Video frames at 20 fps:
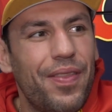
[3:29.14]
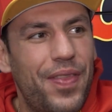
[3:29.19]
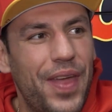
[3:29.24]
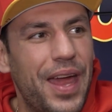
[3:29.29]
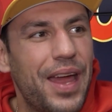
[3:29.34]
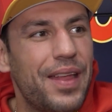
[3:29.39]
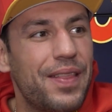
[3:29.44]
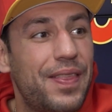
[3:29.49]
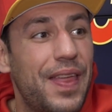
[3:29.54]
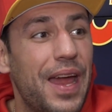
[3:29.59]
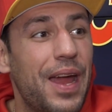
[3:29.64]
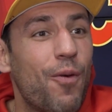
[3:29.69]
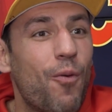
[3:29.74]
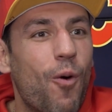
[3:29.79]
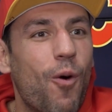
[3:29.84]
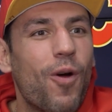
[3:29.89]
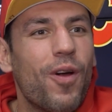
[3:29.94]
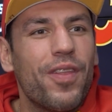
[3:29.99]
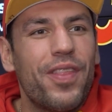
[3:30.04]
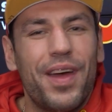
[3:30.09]
they, they
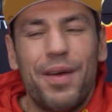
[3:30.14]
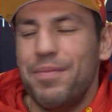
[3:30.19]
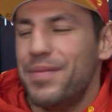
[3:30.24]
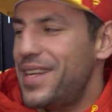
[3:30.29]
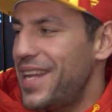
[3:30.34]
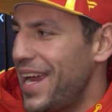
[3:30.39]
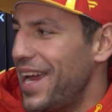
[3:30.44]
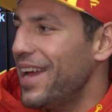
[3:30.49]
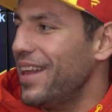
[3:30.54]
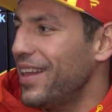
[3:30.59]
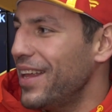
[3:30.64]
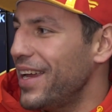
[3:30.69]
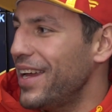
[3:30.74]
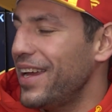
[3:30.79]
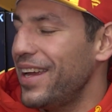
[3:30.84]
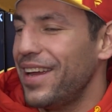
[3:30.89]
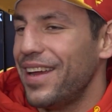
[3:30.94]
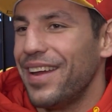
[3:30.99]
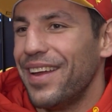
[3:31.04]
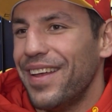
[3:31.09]
wore them
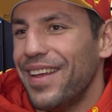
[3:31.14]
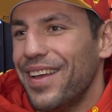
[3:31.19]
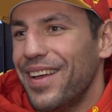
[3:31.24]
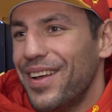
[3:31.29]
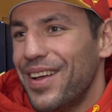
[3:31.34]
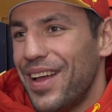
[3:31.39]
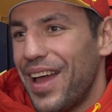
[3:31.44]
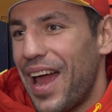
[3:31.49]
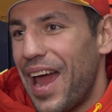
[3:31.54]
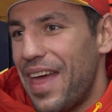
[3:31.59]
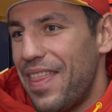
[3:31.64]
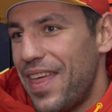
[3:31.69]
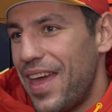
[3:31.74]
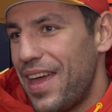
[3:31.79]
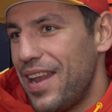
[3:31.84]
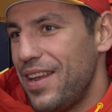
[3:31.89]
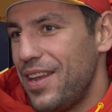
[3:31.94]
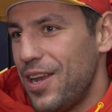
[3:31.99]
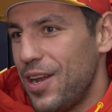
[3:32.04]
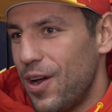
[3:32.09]
daily. And
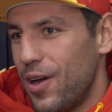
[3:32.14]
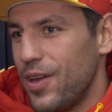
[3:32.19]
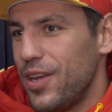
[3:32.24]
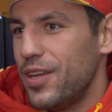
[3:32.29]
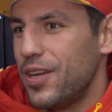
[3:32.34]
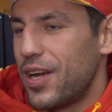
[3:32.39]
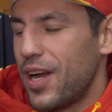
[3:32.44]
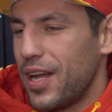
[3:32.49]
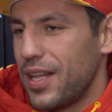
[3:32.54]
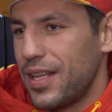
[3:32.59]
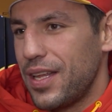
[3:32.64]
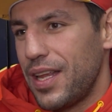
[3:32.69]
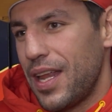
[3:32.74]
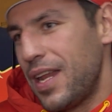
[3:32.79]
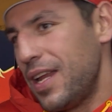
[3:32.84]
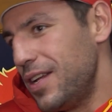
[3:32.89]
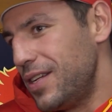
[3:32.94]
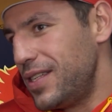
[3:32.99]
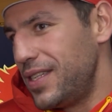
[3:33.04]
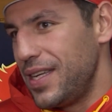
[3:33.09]
then, you know, you got,
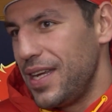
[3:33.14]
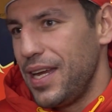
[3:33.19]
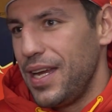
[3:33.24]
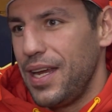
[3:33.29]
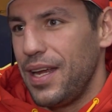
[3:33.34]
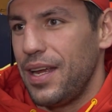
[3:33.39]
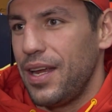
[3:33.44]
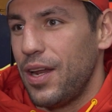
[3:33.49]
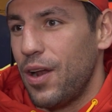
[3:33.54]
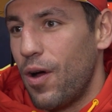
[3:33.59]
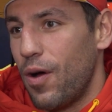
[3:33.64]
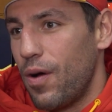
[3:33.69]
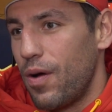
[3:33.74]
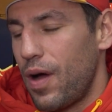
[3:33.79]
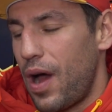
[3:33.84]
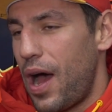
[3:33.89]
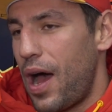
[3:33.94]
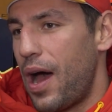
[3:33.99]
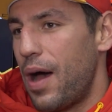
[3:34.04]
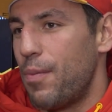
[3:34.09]
and you see, you
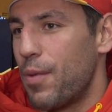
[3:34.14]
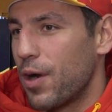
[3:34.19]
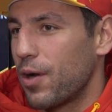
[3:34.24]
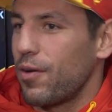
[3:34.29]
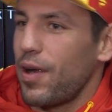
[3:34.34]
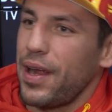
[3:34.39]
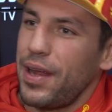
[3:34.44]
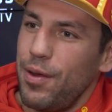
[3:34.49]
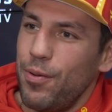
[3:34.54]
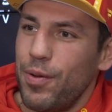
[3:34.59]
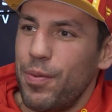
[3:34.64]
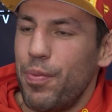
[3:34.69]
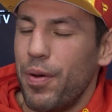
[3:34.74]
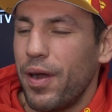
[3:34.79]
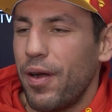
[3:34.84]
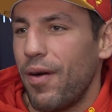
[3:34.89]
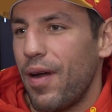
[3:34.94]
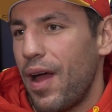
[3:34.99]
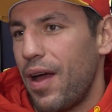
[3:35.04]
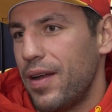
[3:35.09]
know, uh, Mark Recchi would
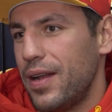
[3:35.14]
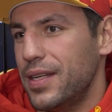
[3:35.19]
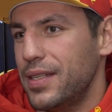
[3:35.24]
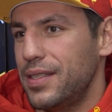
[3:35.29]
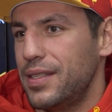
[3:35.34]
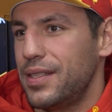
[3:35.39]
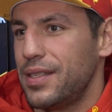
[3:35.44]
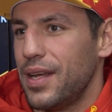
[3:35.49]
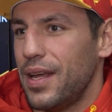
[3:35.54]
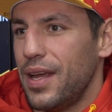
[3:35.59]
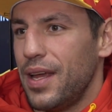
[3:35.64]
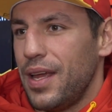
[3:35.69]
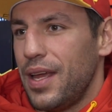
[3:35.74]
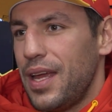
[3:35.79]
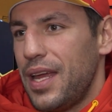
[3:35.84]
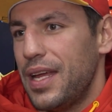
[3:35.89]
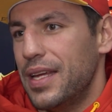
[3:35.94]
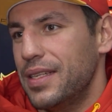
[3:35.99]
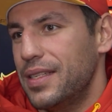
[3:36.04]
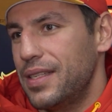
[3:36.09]
bring around his,
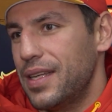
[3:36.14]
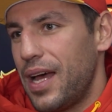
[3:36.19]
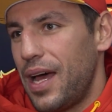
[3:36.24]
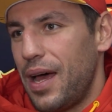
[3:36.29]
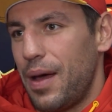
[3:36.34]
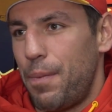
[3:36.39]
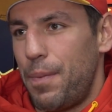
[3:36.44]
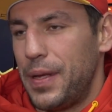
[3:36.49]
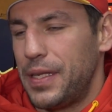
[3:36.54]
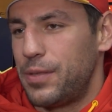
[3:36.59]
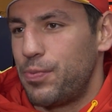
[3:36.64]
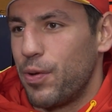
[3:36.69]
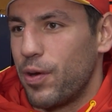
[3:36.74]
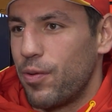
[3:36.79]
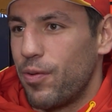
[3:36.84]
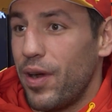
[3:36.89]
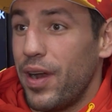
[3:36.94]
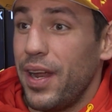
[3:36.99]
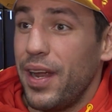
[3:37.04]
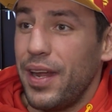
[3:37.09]
his uh,
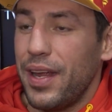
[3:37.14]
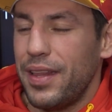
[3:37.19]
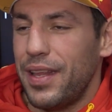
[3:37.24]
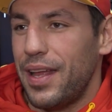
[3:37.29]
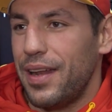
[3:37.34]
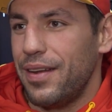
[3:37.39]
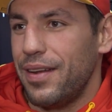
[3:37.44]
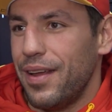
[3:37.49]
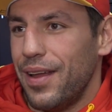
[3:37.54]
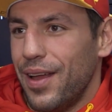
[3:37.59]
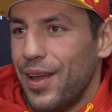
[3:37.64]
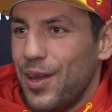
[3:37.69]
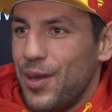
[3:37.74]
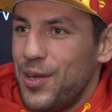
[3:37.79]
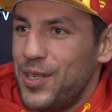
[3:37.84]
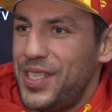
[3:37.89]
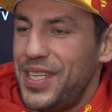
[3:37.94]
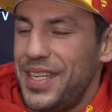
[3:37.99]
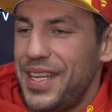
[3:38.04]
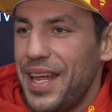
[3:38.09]
Pittsburgh ring, and then
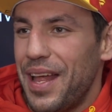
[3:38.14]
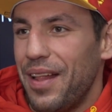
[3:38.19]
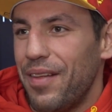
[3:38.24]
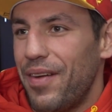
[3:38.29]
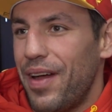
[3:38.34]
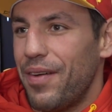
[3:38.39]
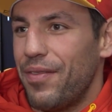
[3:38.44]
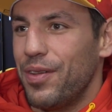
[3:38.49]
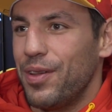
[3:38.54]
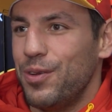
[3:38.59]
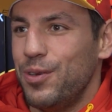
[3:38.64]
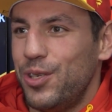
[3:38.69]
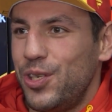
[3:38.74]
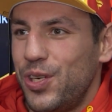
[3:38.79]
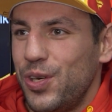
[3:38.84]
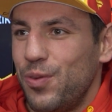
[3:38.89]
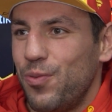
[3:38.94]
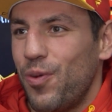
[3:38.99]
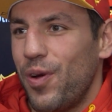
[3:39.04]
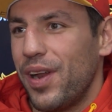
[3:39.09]
you see the
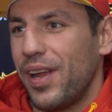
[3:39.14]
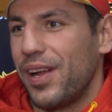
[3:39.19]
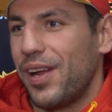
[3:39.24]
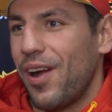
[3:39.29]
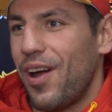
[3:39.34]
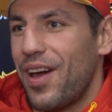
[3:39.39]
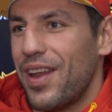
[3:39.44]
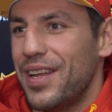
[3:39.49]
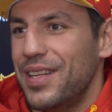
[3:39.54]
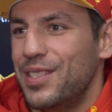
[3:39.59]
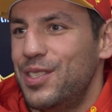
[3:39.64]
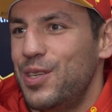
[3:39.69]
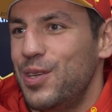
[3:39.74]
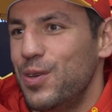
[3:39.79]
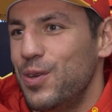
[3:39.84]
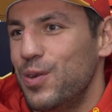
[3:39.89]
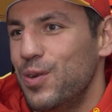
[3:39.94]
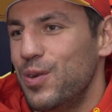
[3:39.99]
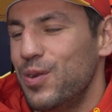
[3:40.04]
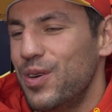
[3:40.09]
evolution, what it got
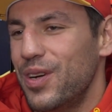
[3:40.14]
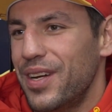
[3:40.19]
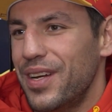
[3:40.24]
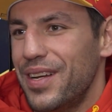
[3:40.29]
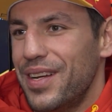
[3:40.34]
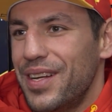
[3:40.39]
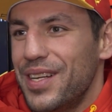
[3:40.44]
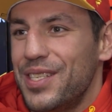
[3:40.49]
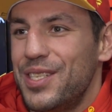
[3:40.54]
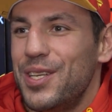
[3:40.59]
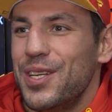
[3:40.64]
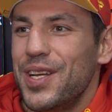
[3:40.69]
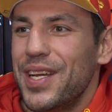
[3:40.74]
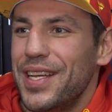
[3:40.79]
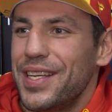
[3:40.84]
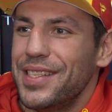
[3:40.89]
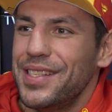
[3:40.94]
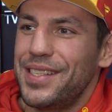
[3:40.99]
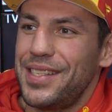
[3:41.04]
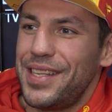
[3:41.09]
into to
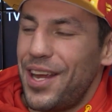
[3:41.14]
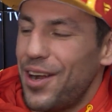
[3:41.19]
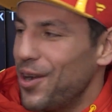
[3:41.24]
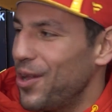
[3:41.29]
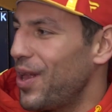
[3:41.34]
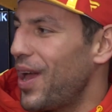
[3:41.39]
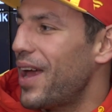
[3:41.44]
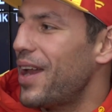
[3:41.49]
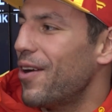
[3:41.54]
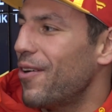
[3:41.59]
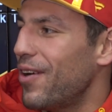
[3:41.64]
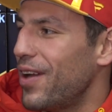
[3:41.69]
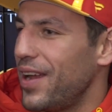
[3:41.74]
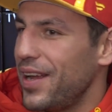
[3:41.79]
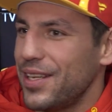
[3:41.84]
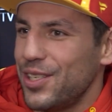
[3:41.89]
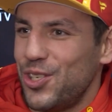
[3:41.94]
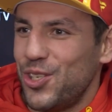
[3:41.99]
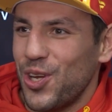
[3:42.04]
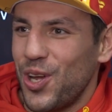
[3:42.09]
his Carolina
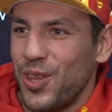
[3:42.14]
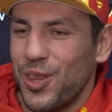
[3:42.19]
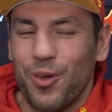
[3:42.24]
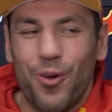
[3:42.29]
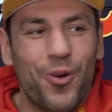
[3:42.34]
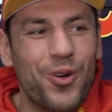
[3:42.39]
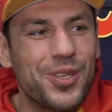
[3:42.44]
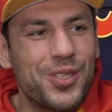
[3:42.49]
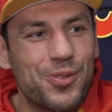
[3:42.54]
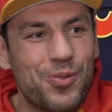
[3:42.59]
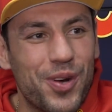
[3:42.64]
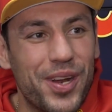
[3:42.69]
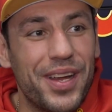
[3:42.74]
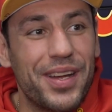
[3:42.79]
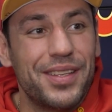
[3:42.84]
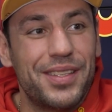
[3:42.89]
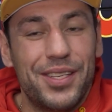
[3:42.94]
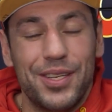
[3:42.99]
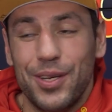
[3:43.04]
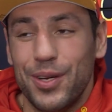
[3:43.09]
ring and Shawn Thornton's
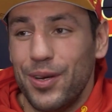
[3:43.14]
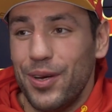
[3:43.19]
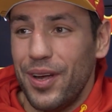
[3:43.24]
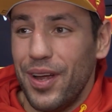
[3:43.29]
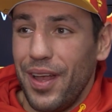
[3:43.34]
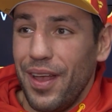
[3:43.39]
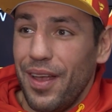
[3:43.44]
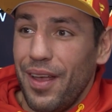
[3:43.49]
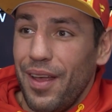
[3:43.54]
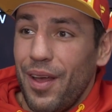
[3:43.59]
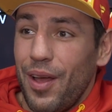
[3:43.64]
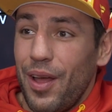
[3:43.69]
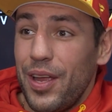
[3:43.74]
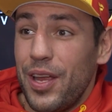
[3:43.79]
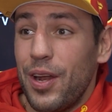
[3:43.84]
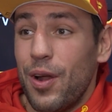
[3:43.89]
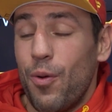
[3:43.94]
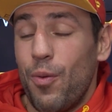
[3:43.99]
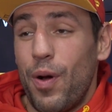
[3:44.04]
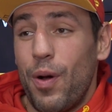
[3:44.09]
ring to,
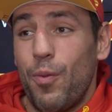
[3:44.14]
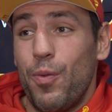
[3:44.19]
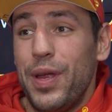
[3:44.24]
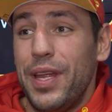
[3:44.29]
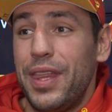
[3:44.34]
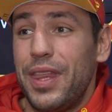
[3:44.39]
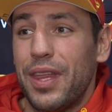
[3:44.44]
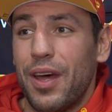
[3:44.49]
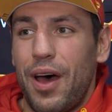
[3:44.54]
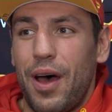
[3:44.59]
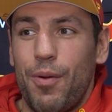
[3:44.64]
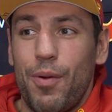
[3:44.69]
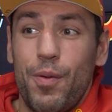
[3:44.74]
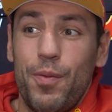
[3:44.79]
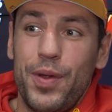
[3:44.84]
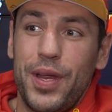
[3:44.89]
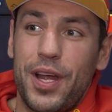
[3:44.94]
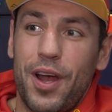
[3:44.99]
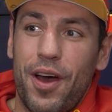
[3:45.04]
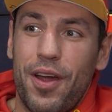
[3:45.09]
you know, what we thought
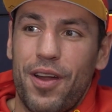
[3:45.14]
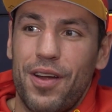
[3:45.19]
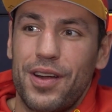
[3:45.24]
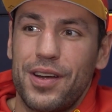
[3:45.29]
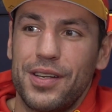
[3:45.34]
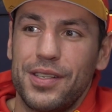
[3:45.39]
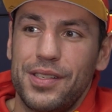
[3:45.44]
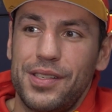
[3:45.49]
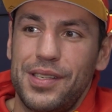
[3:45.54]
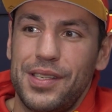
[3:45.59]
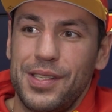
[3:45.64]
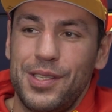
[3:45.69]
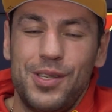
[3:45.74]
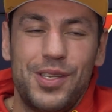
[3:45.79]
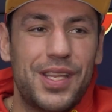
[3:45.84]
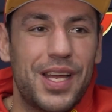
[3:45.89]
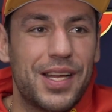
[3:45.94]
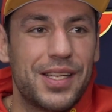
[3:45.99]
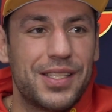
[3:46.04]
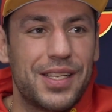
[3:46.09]
when we got ours in
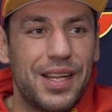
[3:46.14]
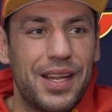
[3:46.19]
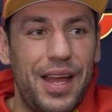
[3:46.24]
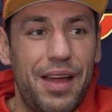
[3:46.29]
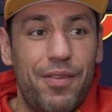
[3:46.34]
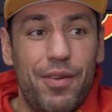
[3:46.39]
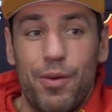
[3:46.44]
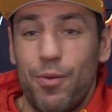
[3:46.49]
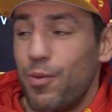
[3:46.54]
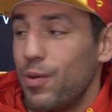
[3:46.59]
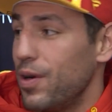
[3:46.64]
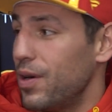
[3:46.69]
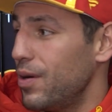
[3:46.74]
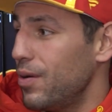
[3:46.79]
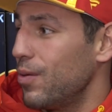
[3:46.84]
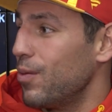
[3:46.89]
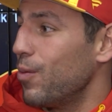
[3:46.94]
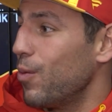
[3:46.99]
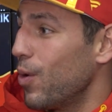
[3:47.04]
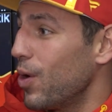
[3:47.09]
2011
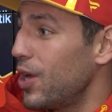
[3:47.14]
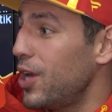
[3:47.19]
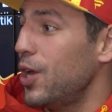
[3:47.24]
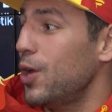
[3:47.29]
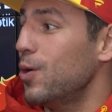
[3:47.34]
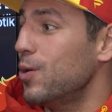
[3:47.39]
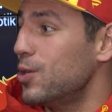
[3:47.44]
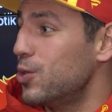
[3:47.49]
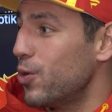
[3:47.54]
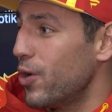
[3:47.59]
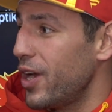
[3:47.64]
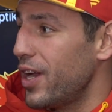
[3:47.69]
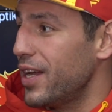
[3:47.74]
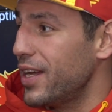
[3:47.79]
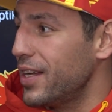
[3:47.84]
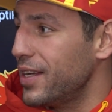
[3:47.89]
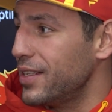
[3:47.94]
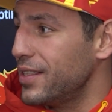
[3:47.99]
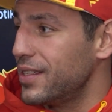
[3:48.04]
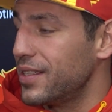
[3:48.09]
were, were huge
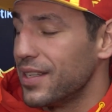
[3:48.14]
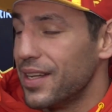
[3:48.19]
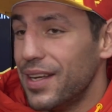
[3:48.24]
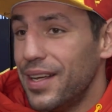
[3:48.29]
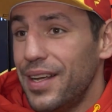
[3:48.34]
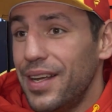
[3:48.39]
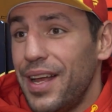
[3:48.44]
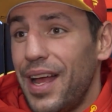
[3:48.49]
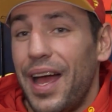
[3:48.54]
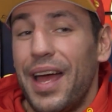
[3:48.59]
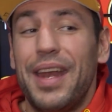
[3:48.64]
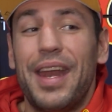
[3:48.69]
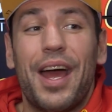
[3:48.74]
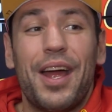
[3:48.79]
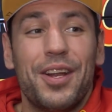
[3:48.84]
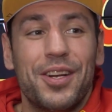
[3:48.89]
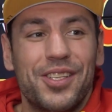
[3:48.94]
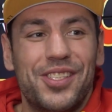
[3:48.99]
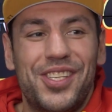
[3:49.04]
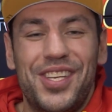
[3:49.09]
rings. And now
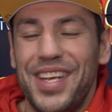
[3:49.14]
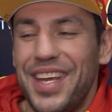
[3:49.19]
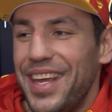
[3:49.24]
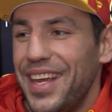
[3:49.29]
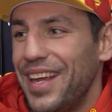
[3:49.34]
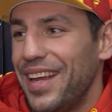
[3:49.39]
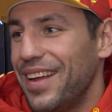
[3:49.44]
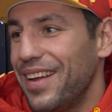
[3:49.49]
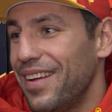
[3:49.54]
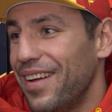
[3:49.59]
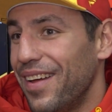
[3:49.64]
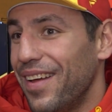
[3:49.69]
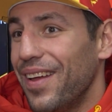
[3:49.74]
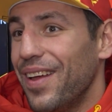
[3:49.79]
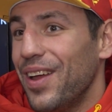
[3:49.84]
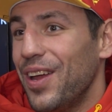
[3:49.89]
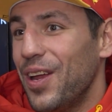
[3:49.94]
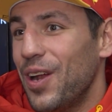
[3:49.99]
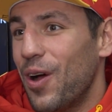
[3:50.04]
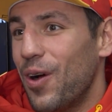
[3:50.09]
you're seeing,
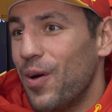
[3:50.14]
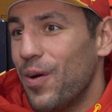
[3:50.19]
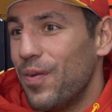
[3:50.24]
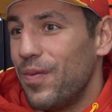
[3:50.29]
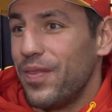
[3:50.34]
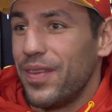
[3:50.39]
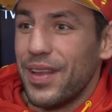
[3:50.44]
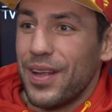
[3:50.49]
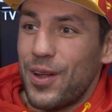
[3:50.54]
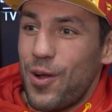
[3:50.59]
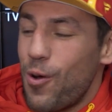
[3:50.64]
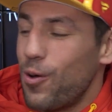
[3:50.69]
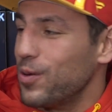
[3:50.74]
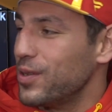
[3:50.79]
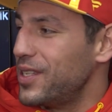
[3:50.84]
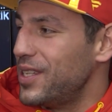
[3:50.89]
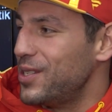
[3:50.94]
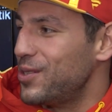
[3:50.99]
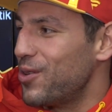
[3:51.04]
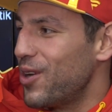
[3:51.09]
you know,
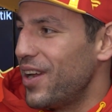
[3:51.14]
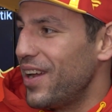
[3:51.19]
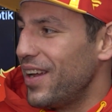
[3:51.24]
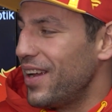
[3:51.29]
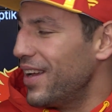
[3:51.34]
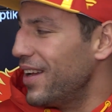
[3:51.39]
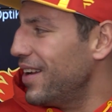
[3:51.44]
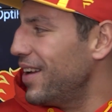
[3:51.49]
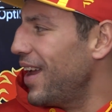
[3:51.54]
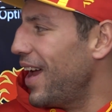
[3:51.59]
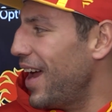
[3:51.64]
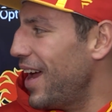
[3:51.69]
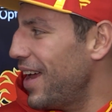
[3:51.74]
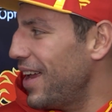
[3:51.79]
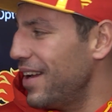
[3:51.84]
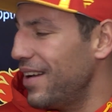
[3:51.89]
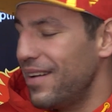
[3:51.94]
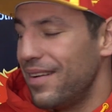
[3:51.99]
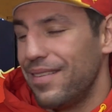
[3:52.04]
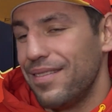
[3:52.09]
Colsey's ring and,
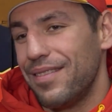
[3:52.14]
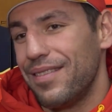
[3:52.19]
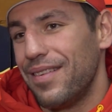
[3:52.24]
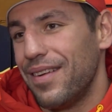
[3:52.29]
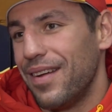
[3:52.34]
and